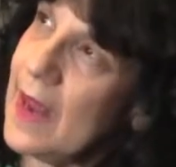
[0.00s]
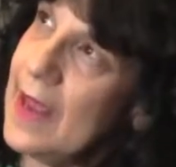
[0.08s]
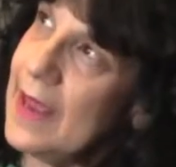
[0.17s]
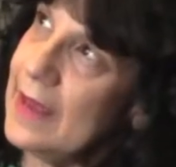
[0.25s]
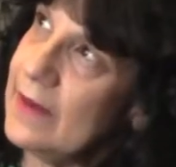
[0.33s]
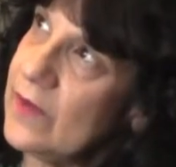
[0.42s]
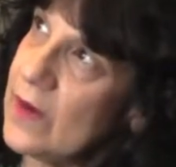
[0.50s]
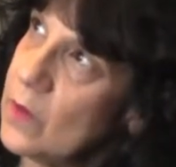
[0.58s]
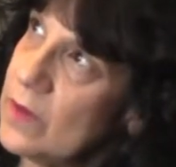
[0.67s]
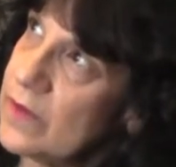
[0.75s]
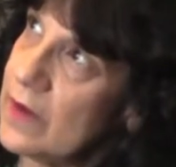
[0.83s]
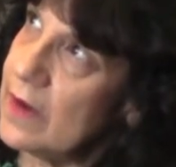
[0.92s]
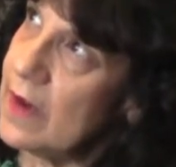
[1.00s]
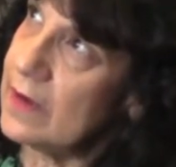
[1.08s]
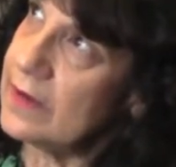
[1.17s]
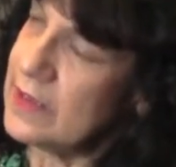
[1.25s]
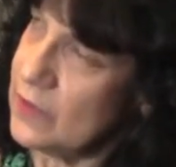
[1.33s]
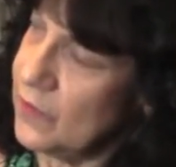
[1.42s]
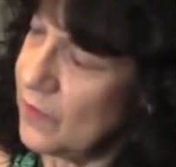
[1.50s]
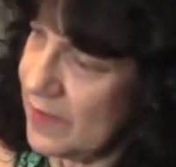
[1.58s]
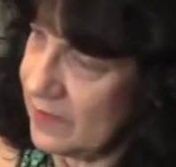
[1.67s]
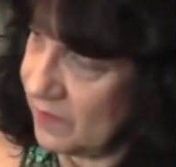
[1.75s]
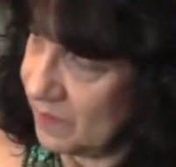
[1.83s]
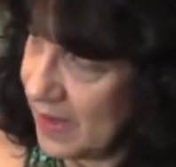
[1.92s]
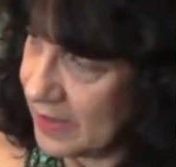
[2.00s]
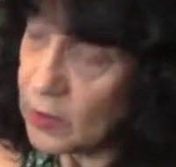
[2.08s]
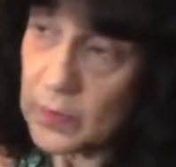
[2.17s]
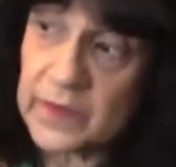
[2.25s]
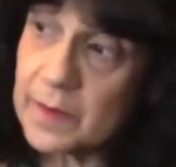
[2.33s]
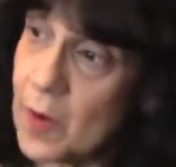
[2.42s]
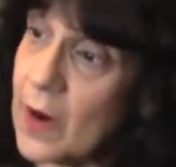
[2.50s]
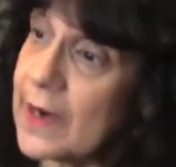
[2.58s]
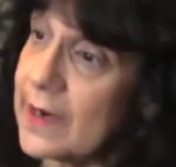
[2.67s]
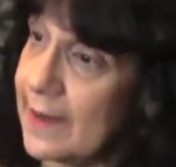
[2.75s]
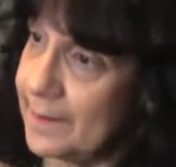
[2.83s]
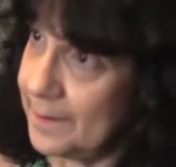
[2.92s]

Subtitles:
and there was a dear friend of mine who was in marketing.